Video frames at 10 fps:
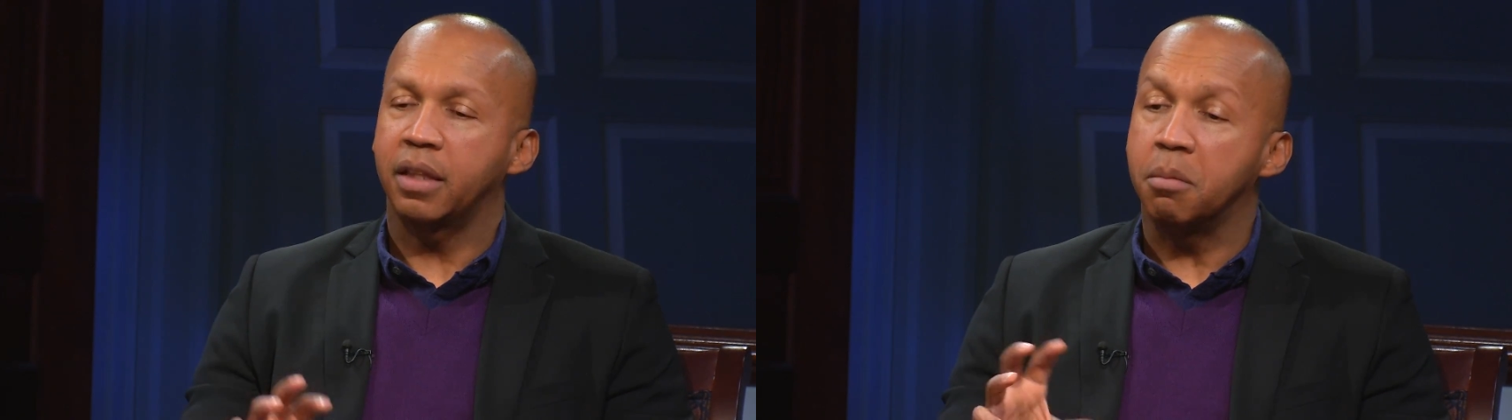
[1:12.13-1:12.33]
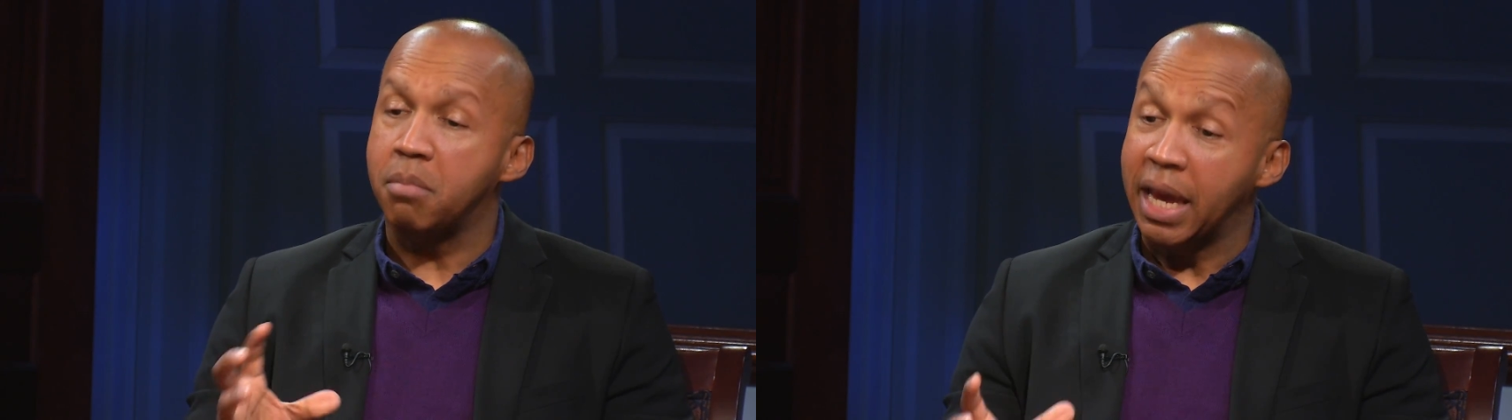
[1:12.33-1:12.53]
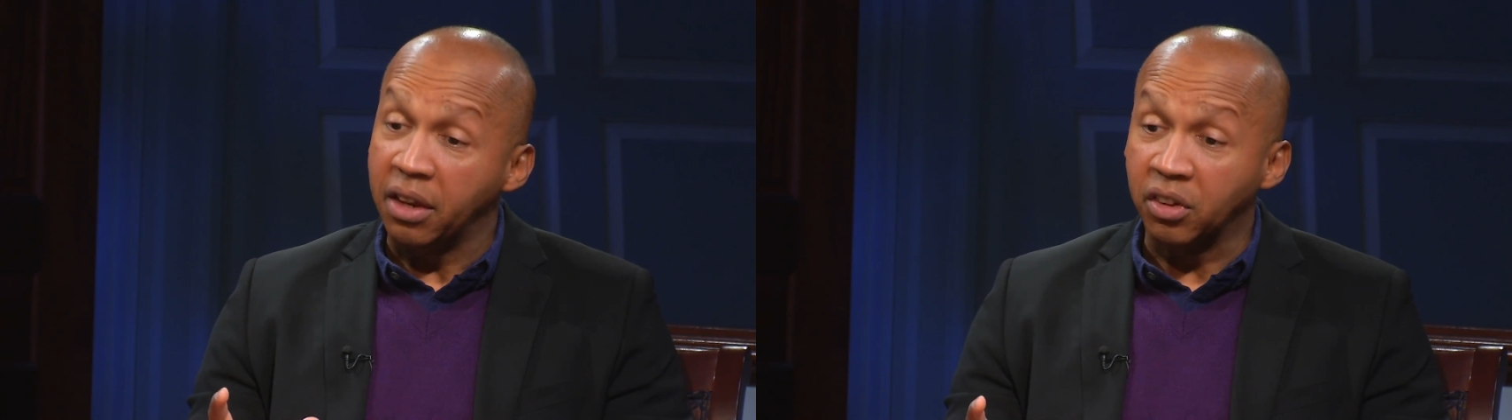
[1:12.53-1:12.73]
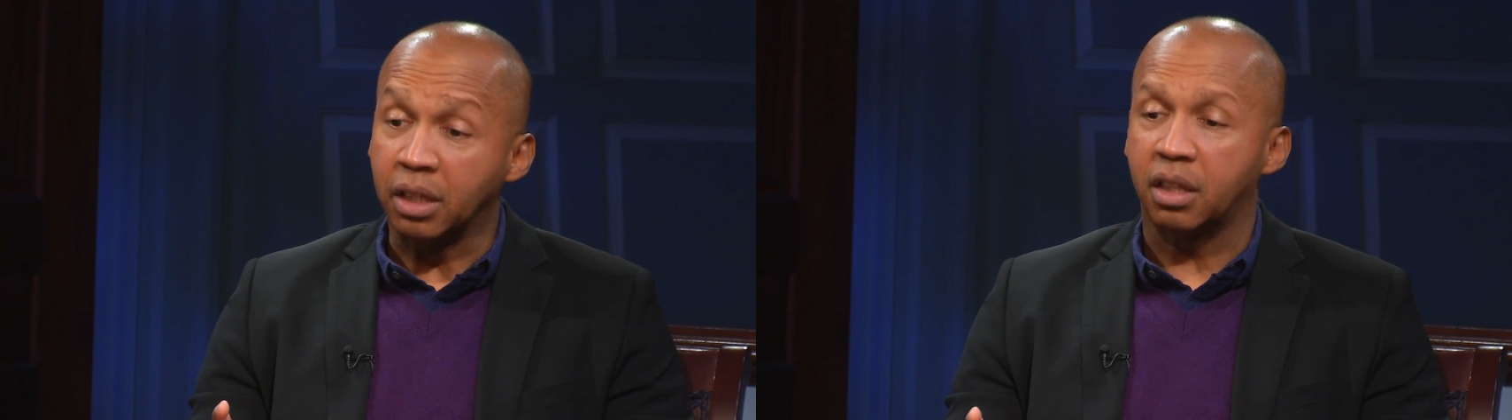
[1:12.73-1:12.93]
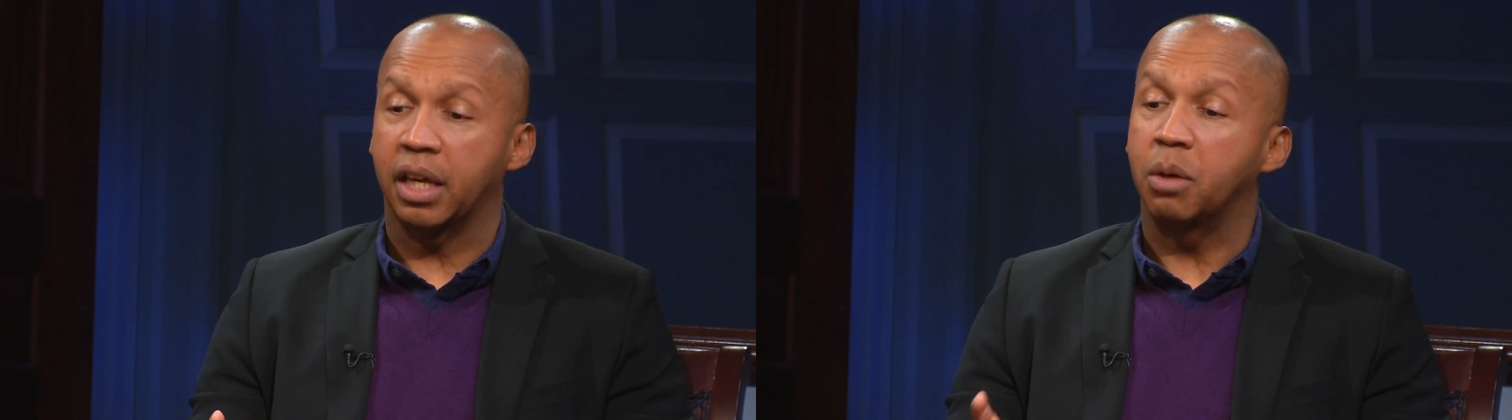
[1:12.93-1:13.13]
The
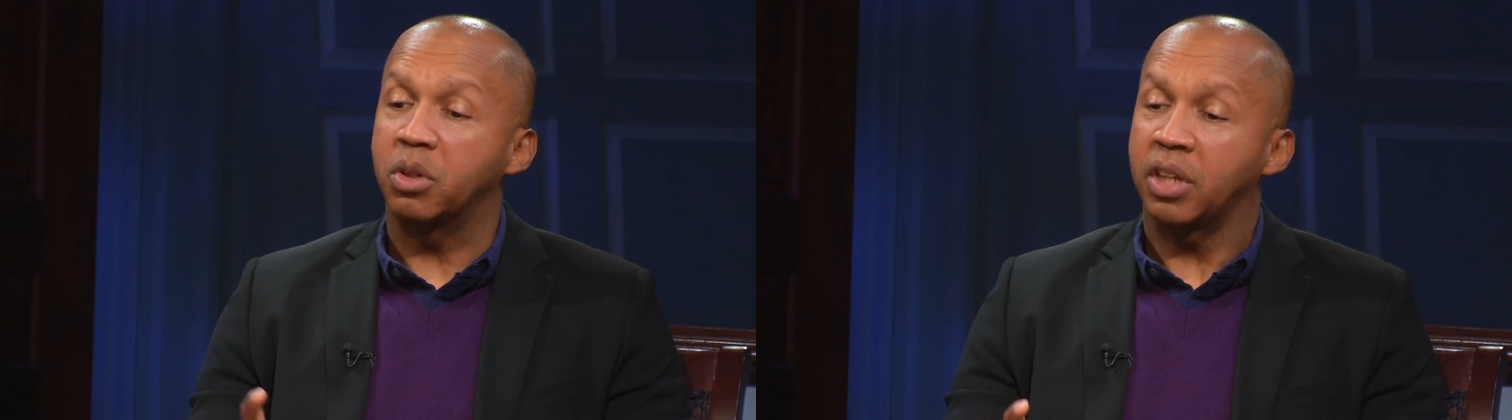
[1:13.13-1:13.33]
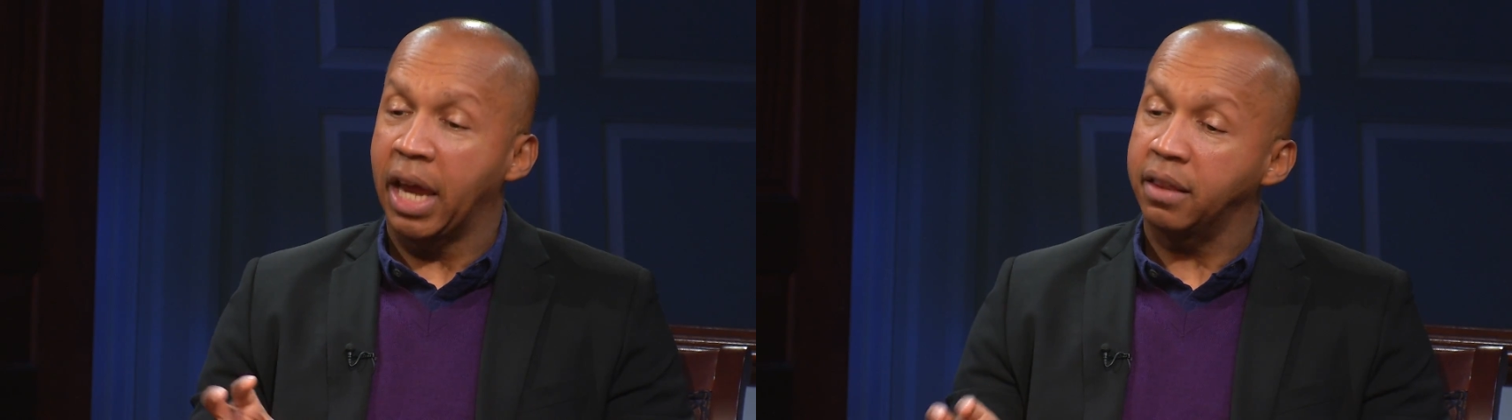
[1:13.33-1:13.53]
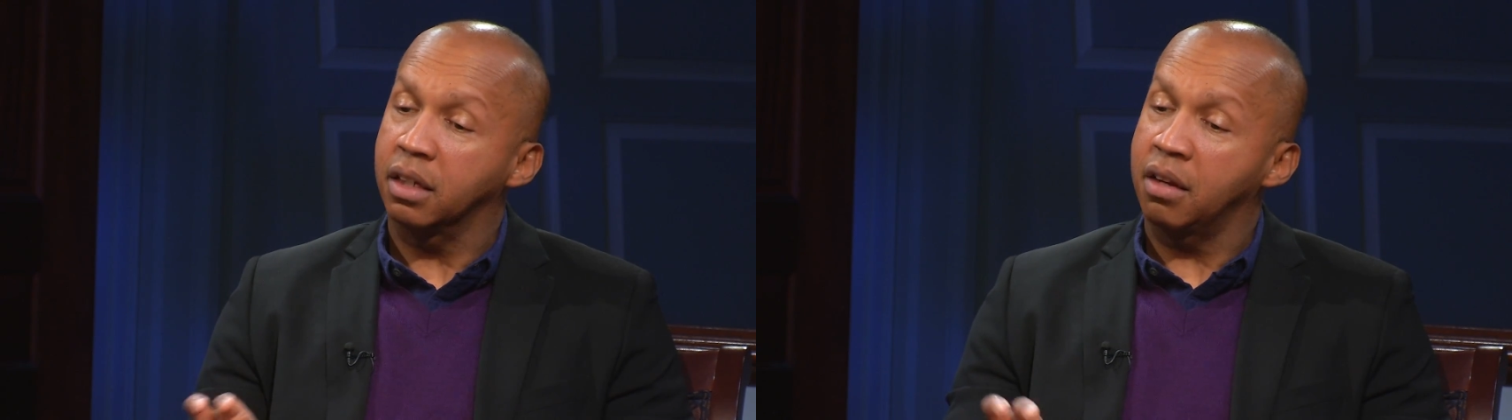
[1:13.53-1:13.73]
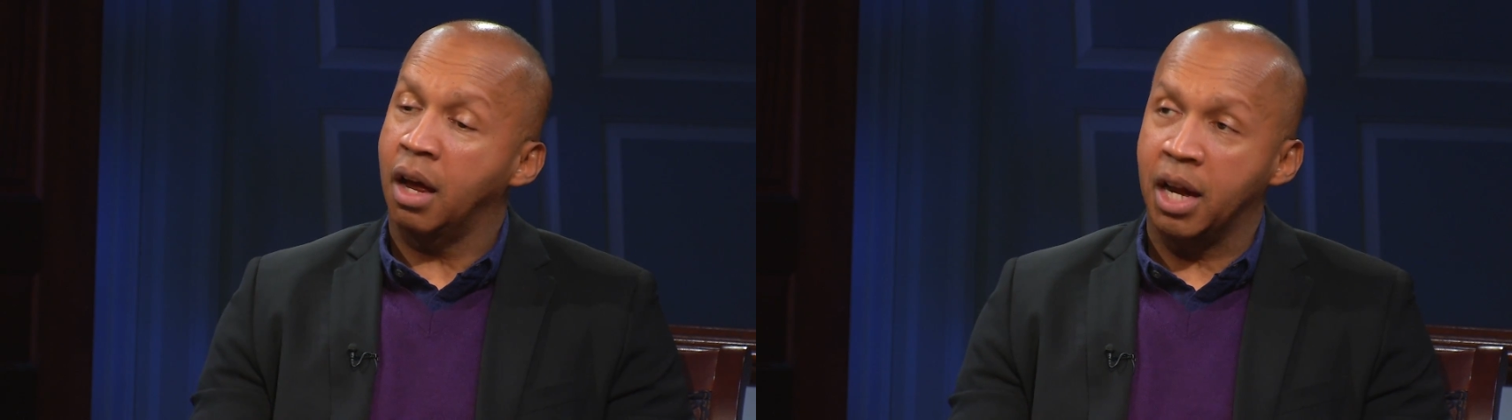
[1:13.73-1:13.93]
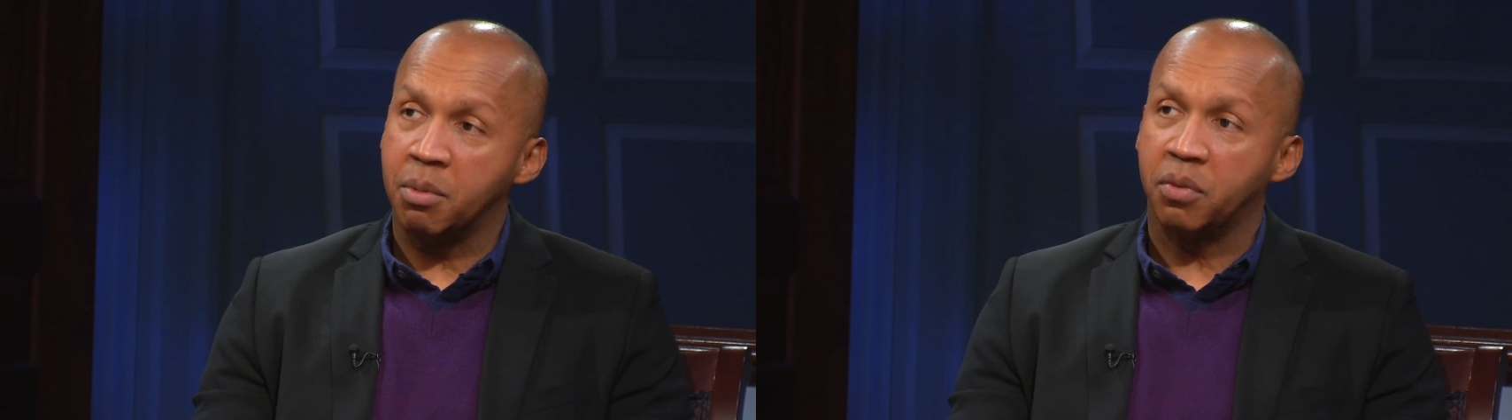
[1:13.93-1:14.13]
amazing thing was that at the
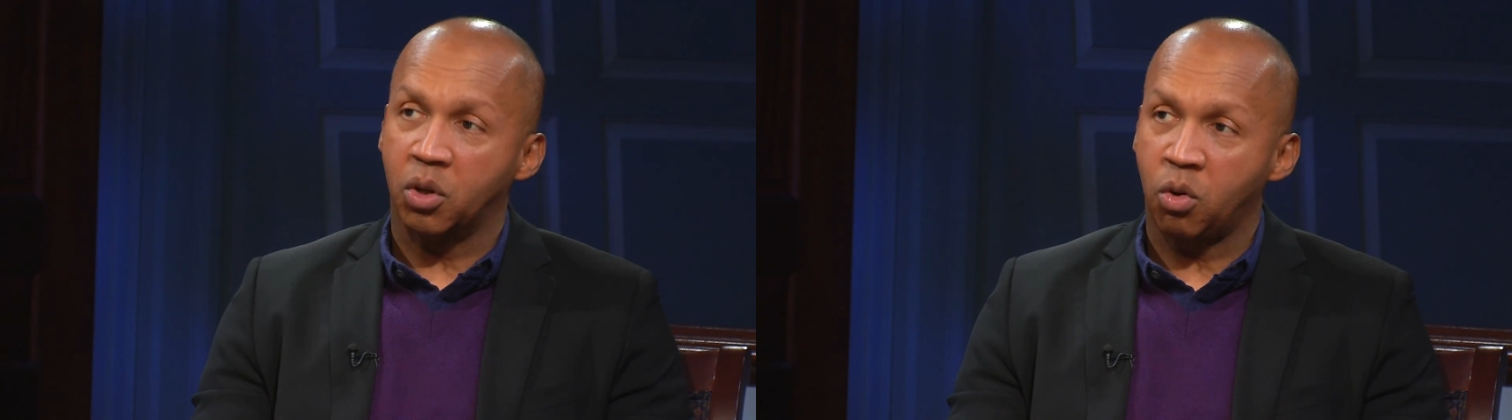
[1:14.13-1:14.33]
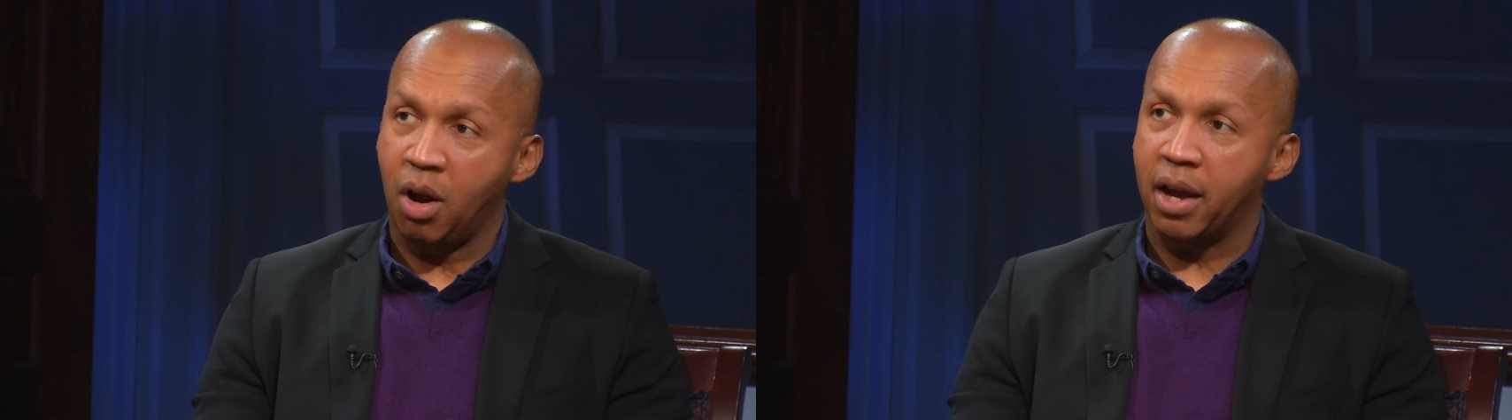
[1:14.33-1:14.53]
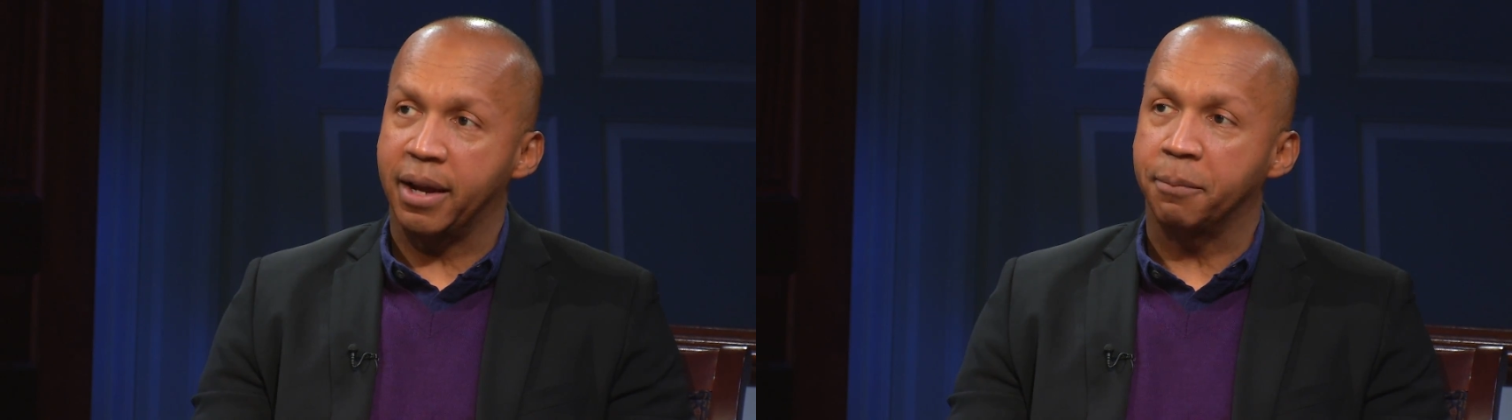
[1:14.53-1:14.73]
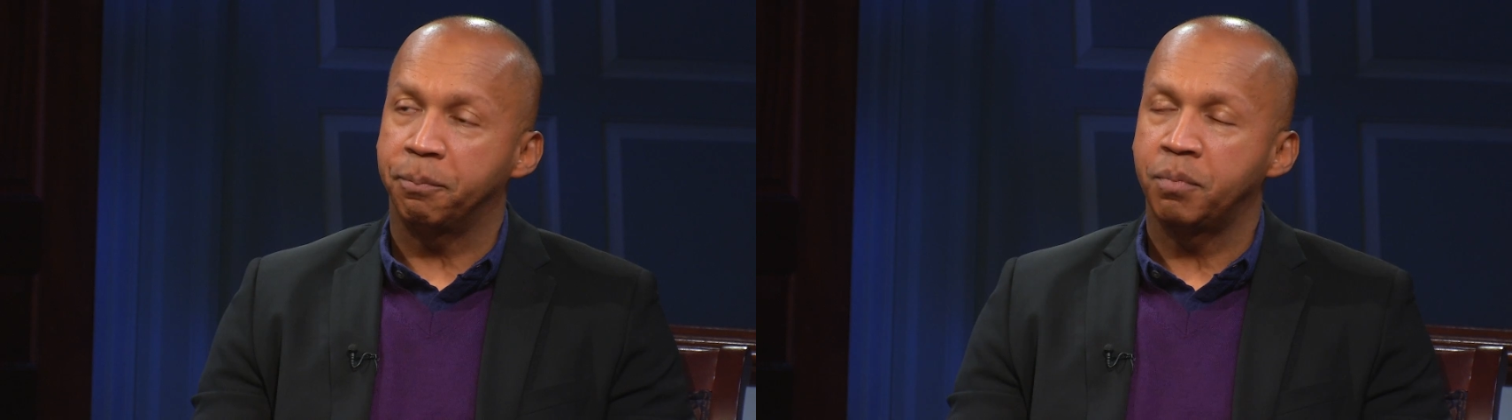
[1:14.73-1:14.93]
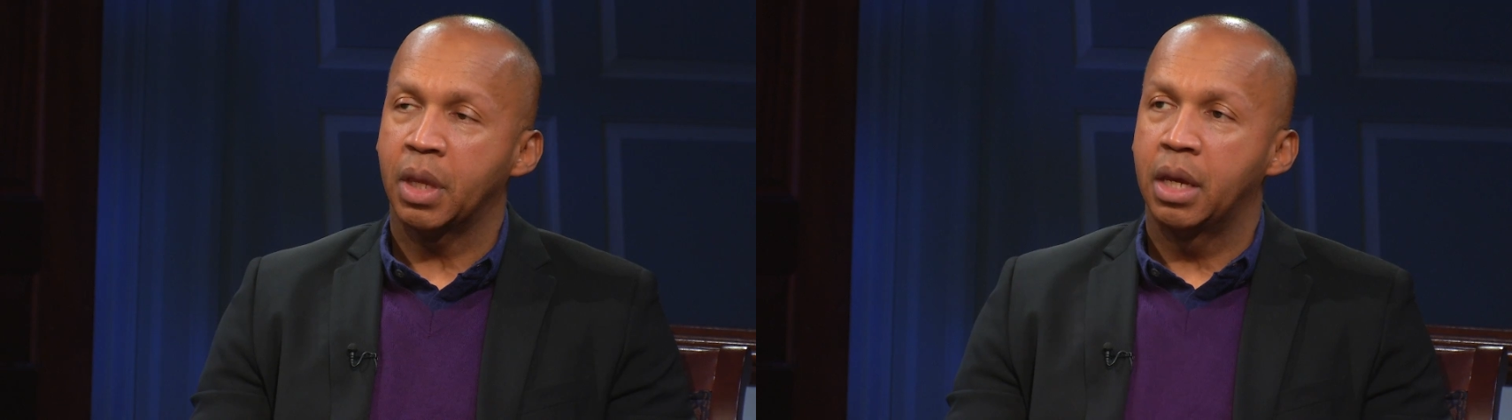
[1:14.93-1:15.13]
time of the crime,